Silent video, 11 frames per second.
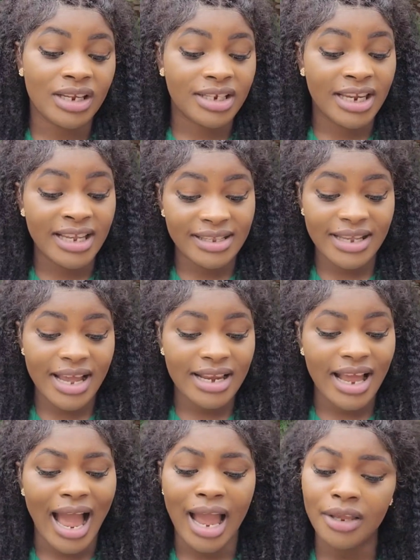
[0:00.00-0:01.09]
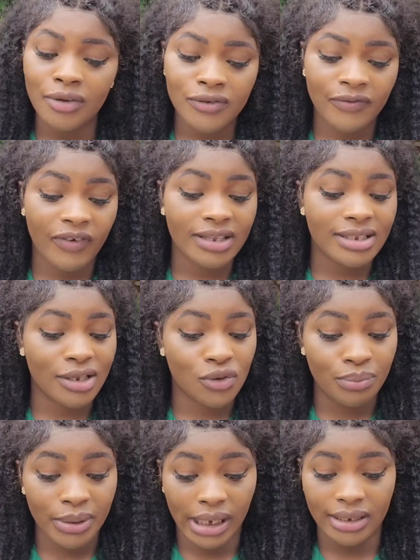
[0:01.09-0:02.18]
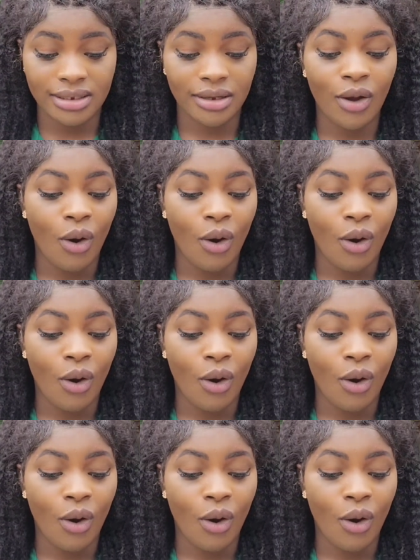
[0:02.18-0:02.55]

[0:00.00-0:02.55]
He said, I used Fanta to bait.